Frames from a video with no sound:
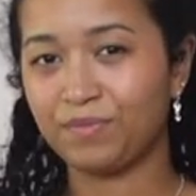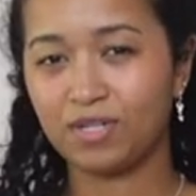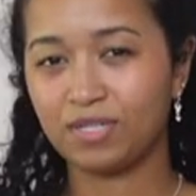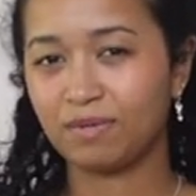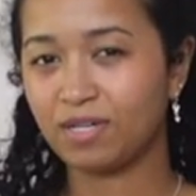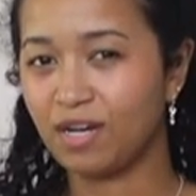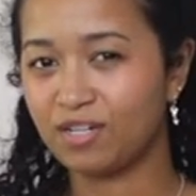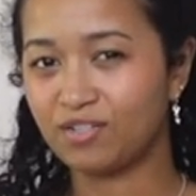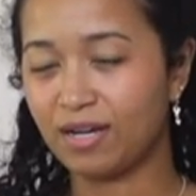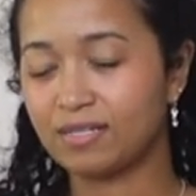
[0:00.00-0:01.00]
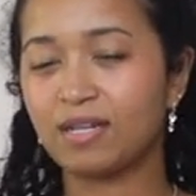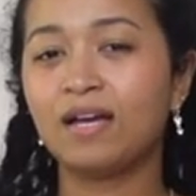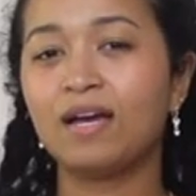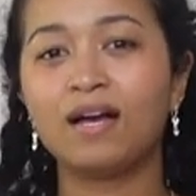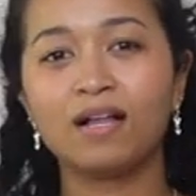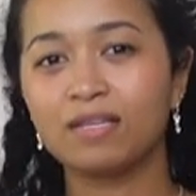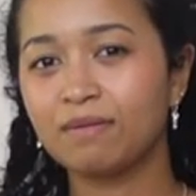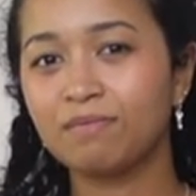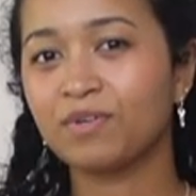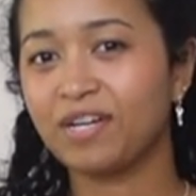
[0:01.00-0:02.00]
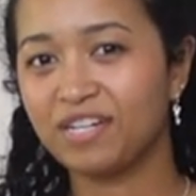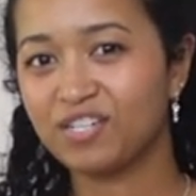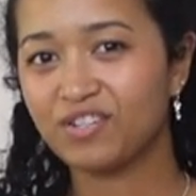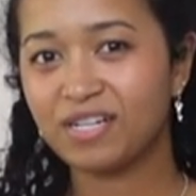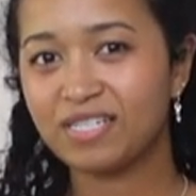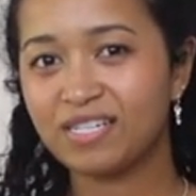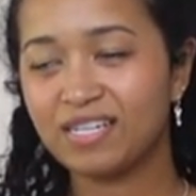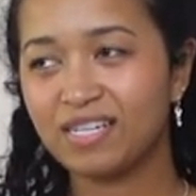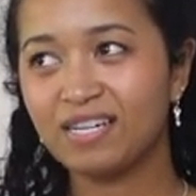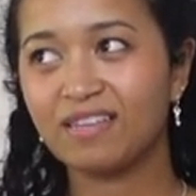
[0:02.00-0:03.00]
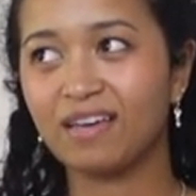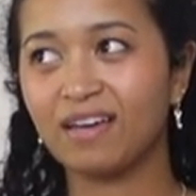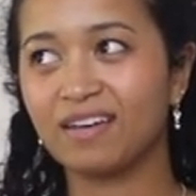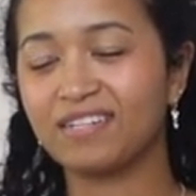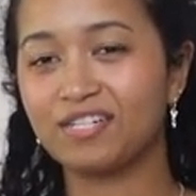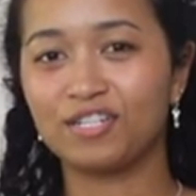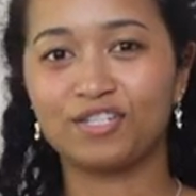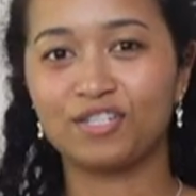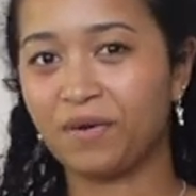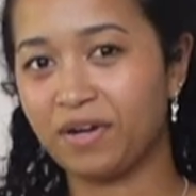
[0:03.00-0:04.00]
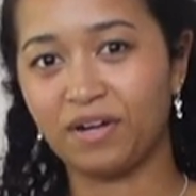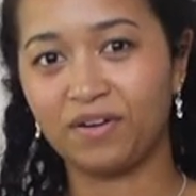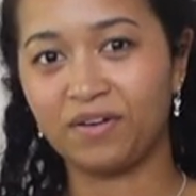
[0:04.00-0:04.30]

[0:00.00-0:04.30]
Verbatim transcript: just a little bit of contrast, a little bit more interesting than just green on